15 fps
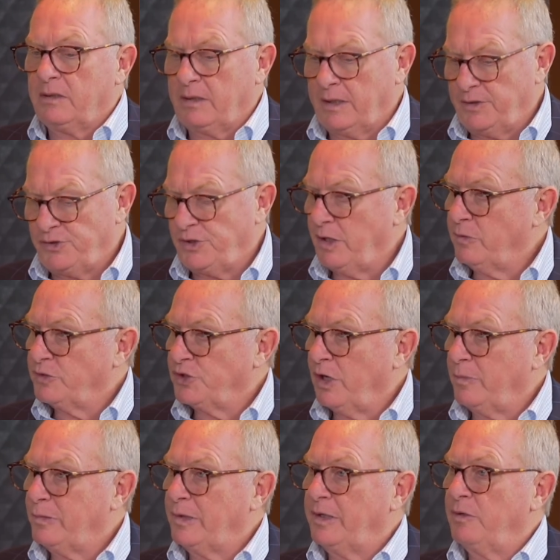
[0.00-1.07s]
AGA was
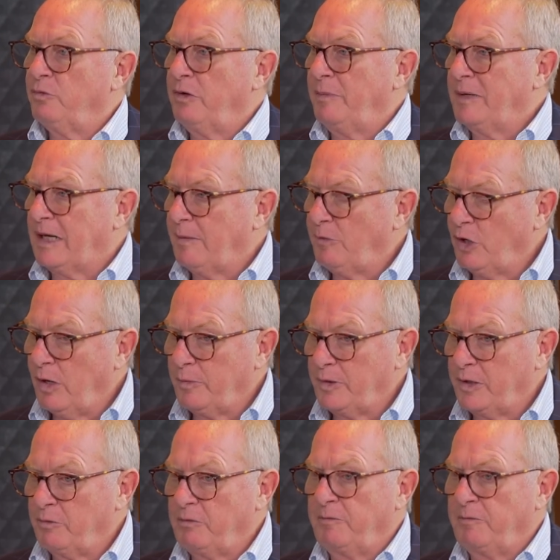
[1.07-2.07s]
operator, we became the operator.